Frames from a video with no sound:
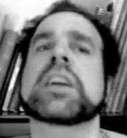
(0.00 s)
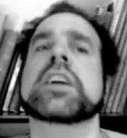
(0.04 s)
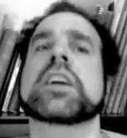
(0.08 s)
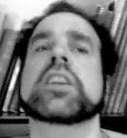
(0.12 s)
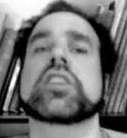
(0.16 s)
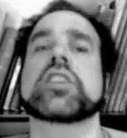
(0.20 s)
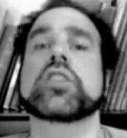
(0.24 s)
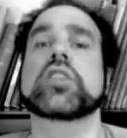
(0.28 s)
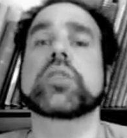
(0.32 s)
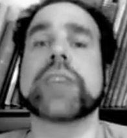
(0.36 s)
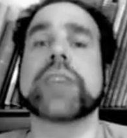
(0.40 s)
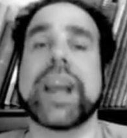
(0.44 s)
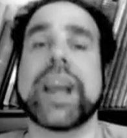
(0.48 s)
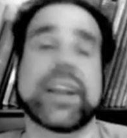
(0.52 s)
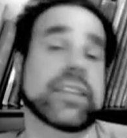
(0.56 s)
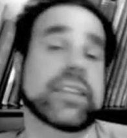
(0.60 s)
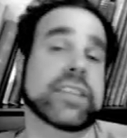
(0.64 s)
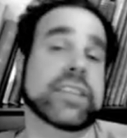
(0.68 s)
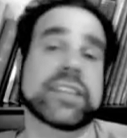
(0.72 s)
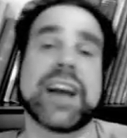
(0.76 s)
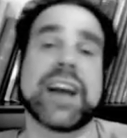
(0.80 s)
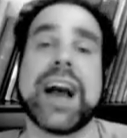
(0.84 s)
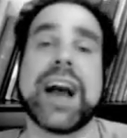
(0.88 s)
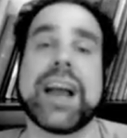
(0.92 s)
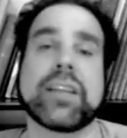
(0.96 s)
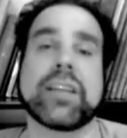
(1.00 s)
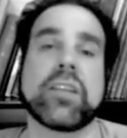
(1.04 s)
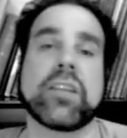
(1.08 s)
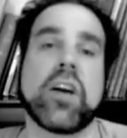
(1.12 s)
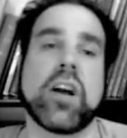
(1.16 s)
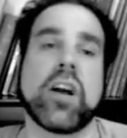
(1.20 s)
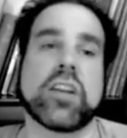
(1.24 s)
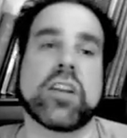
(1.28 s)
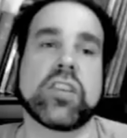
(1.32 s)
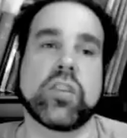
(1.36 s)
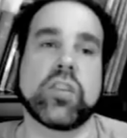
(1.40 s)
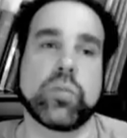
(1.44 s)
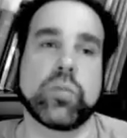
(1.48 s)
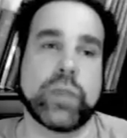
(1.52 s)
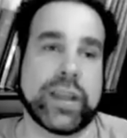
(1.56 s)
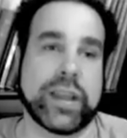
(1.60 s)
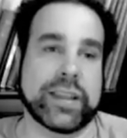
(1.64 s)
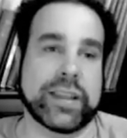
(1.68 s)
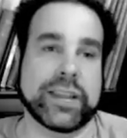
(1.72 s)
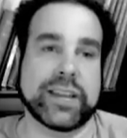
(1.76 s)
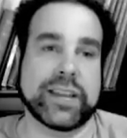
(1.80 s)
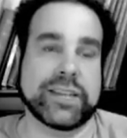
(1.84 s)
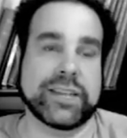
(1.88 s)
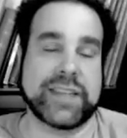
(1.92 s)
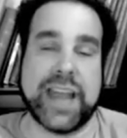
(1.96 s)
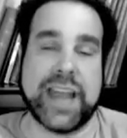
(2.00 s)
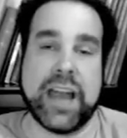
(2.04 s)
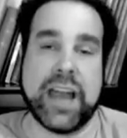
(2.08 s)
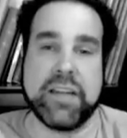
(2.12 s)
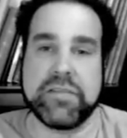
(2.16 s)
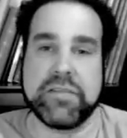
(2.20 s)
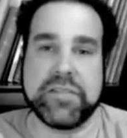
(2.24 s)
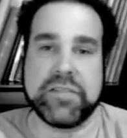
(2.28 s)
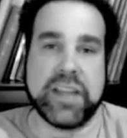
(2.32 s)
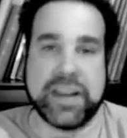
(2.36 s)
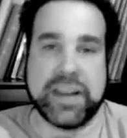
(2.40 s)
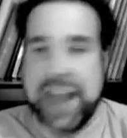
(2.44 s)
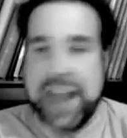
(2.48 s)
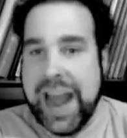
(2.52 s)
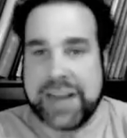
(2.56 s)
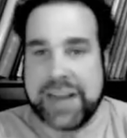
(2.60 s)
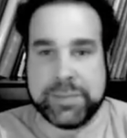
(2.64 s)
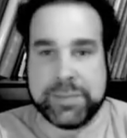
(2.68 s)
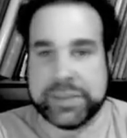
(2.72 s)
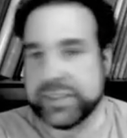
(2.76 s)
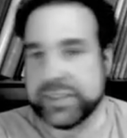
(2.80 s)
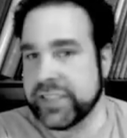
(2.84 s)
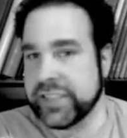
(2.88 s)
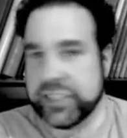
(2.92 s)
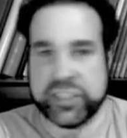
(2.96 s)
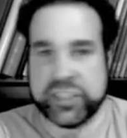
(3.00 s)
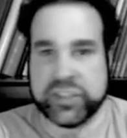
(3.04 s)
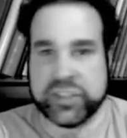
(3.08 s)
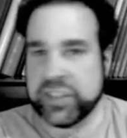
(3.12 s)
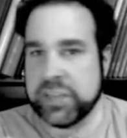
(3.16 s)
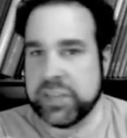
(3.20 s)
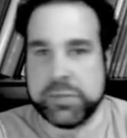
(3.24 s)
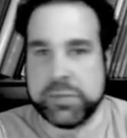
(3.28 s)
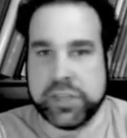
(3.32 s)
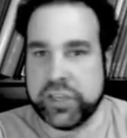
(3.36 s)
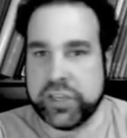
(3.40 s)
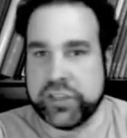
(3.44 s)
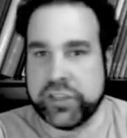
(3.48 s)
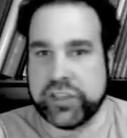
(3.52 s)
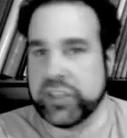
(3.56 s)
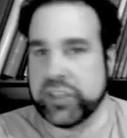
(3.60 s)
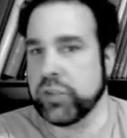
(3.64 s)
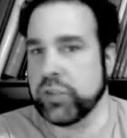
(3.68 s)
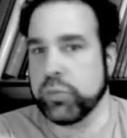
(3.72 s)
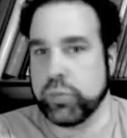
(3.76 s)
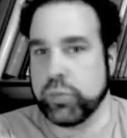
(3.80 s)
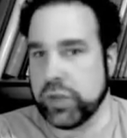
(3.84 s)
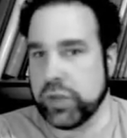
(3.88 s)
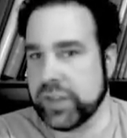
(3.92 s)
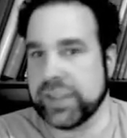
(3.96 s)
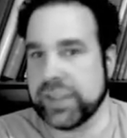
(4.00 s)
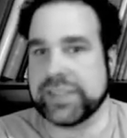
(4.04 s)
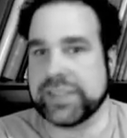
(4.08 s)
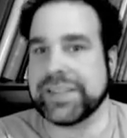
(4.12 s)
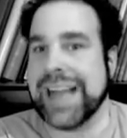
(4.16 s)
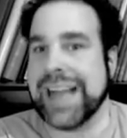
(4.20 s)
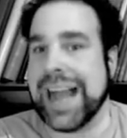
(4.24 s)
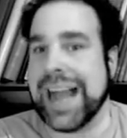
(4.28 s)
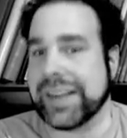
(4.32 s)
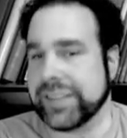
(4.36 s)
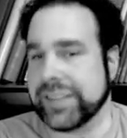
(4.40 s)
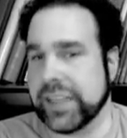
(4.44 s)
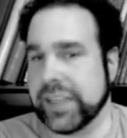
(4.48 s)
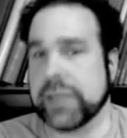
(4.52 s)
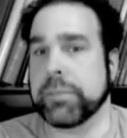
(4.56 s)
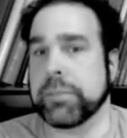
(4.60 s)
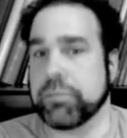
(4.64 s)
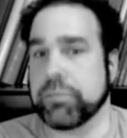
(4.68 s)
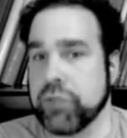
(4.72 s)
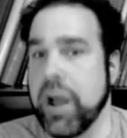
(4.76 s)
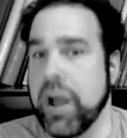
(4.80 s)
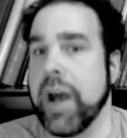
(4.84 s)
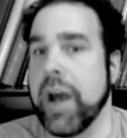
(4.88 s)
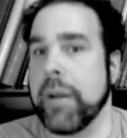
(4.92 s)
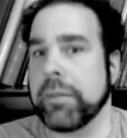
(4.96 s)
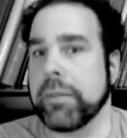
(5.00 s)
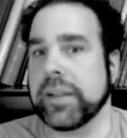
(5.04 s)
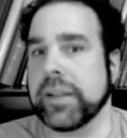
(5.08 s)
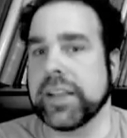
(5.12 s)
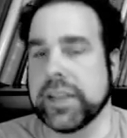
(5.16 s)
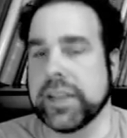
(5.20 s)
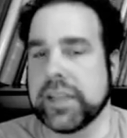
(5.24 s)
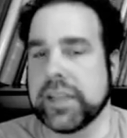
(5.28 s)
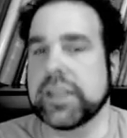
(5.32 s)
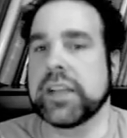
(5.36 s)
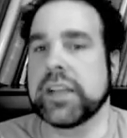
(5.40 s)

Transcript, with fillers: you'll get into dialogue with Dev and Adam and Sitch's community with this tactic, probably.